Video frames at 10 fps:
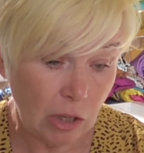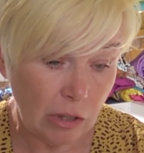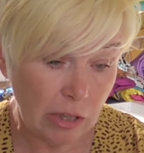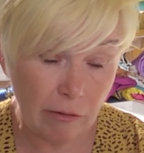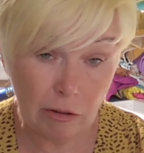
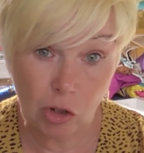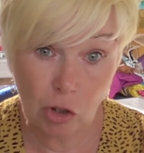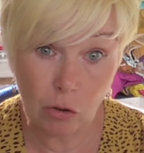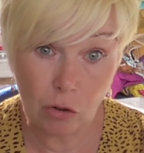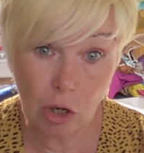There are
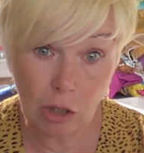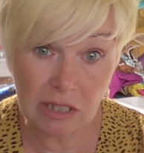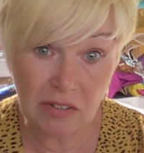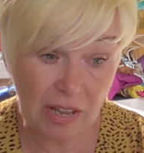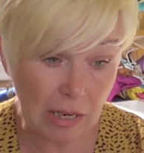2
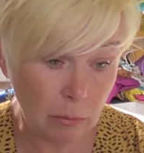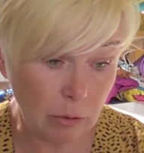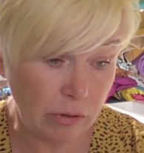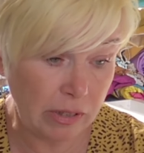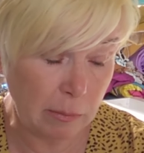colours
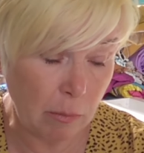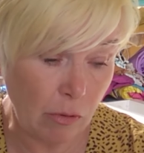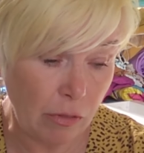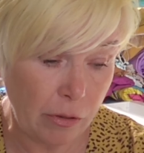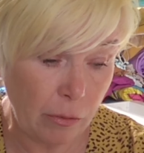available this
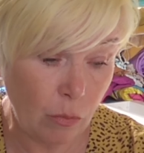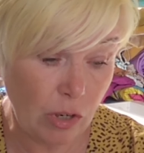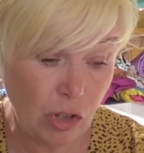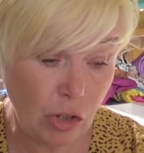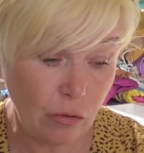month.
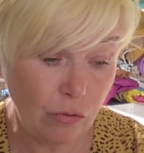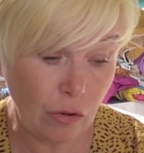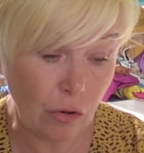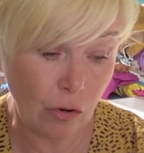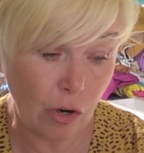Wish you
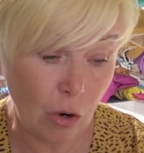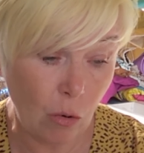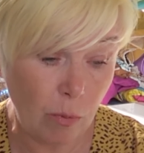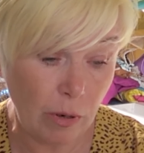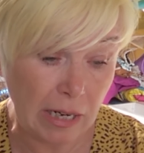fun
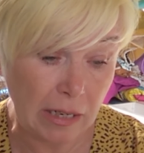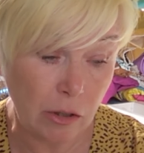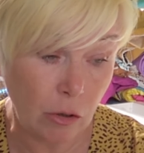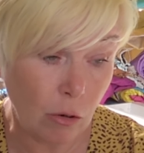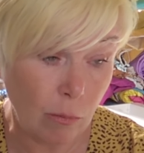opening
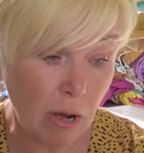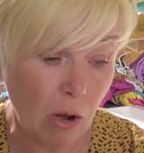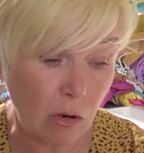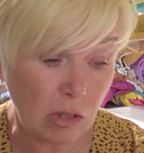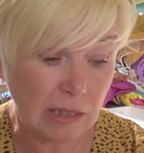your
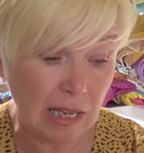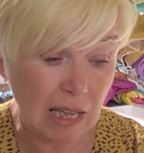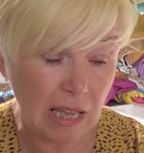box.